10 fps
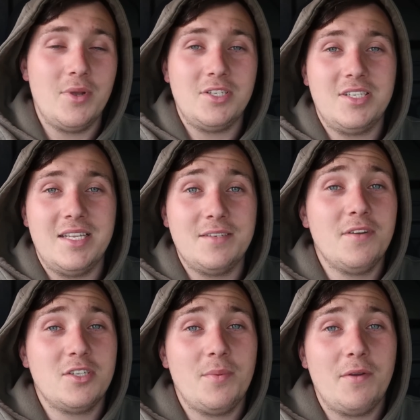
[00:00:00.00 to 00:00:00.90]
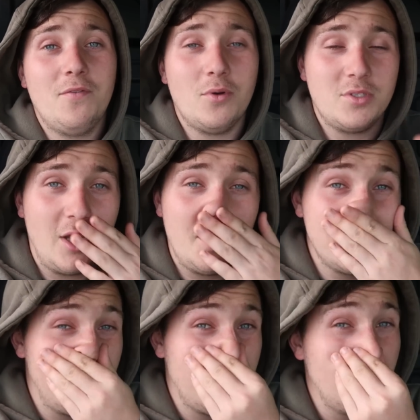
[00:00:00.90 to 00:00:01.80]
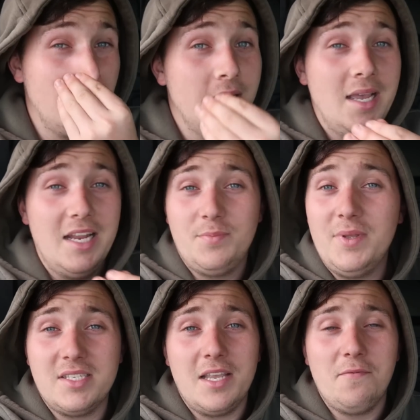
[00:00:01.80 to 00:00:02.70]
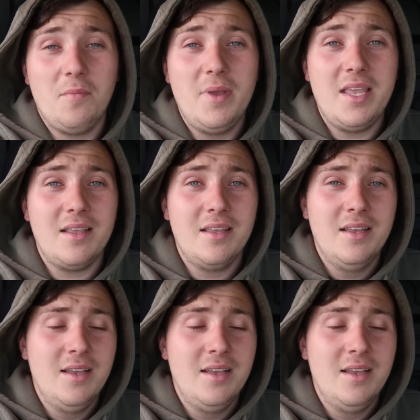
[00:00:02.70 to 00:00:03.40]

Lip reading: which he's fished about 4 times now. And it's been the same for me.